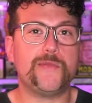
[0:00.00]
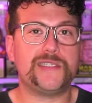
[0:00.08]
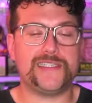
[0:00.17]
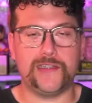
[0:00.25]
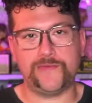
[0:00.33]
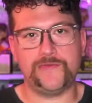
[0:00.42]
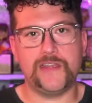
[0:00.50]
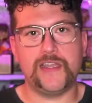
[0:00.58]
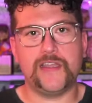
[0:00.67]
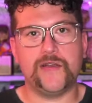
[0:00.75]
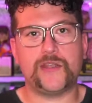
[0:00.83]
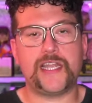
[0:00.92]
myself.
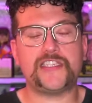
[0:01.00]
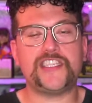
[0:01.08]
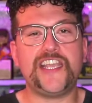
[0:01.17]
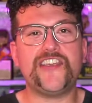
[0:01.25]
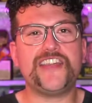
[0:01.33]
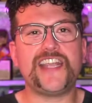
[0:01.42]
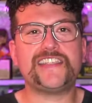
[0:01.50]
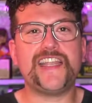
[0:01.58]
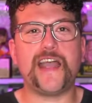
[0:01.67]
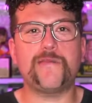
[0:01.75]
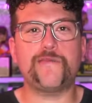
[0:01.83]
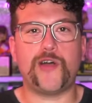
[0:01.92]
Catch you here next
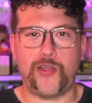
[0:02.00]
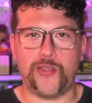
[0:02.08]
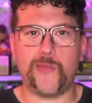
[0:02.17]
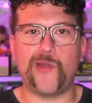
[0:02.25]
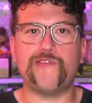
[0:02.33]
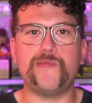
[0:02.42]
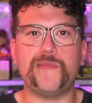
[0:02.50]
time on the Marvel